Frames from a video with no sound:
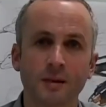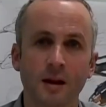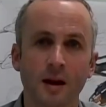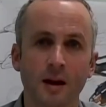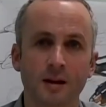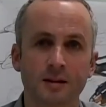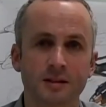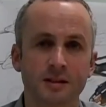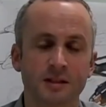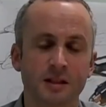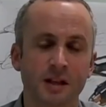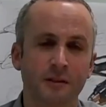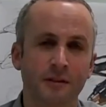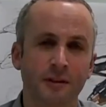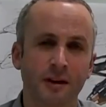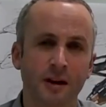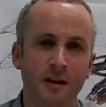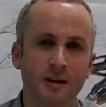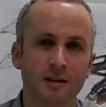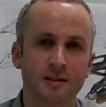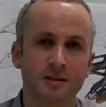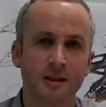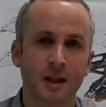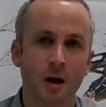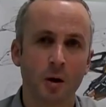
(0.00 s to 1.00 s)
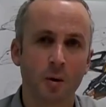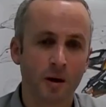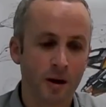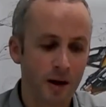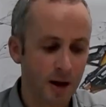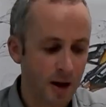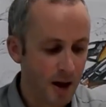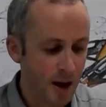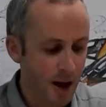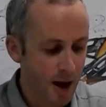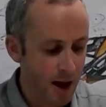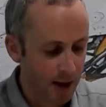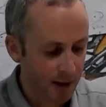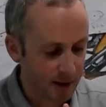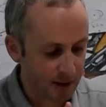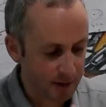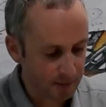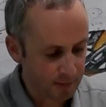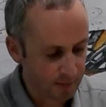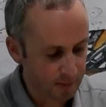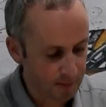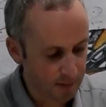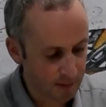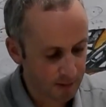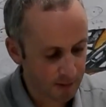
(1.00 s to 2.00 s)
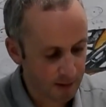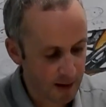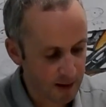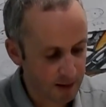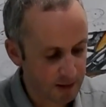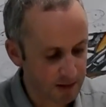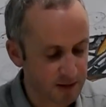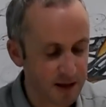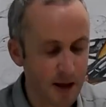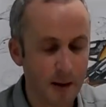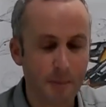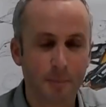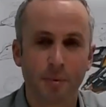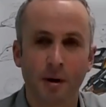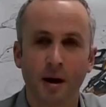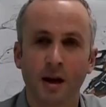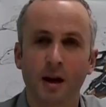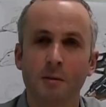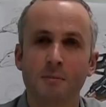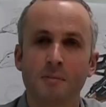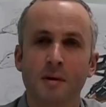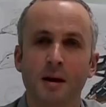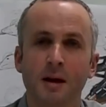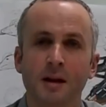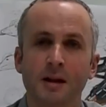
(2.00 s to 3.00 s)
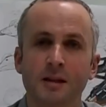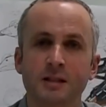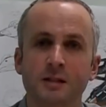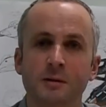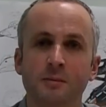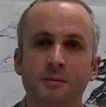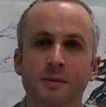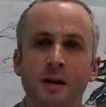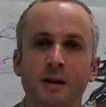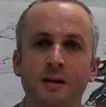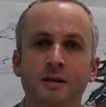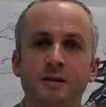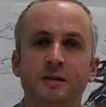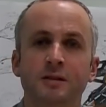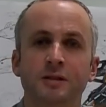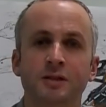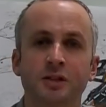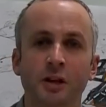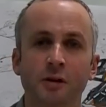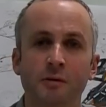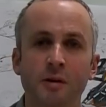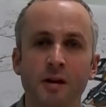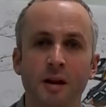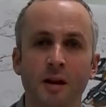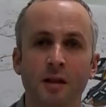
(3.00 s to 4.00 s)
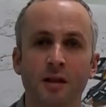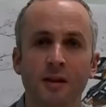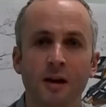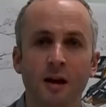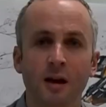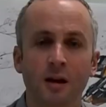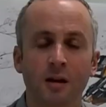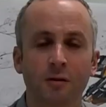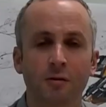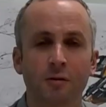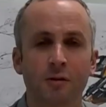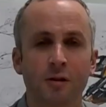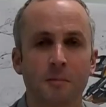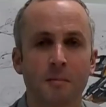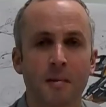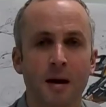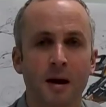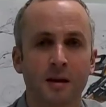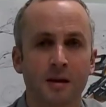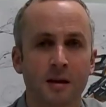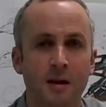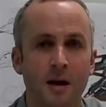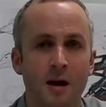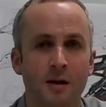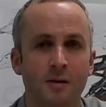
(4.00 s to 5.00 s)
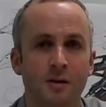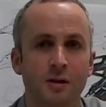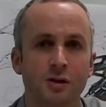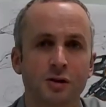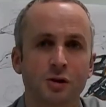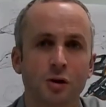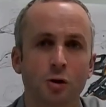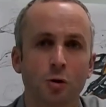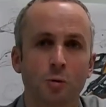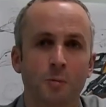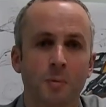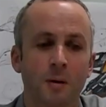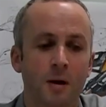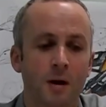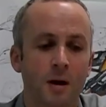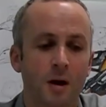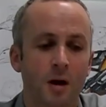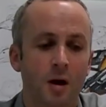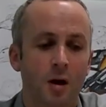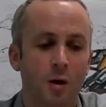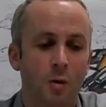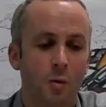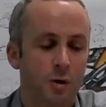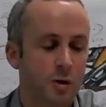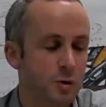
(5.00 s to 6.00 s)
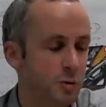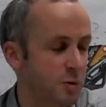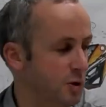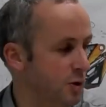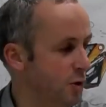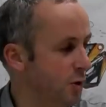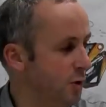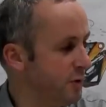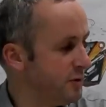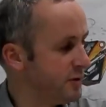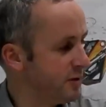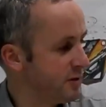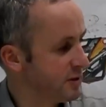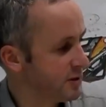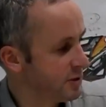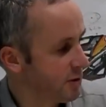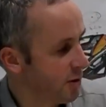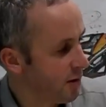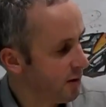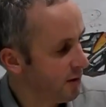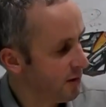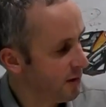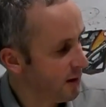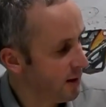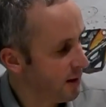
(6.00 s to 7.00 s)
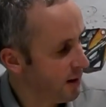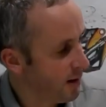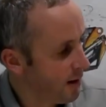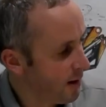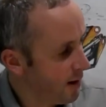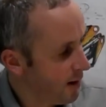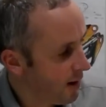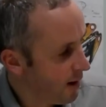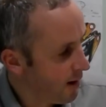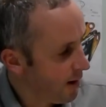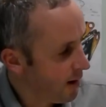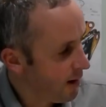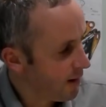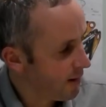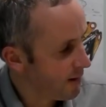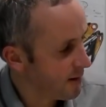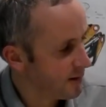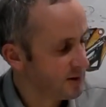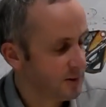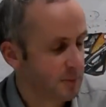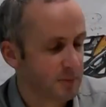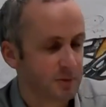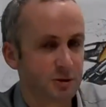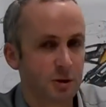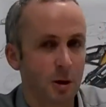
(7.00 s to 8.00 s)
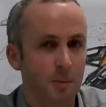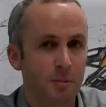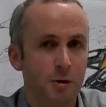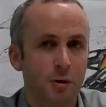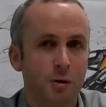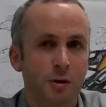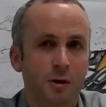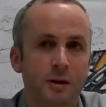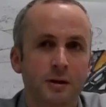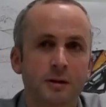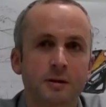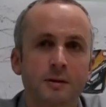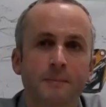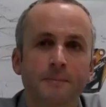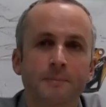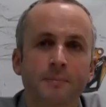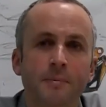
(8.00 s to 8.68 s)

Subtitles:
significantly slower, and that's that braking mechanism that's generated there through the magnet and the tube, which we use inside the zipSTOP unit.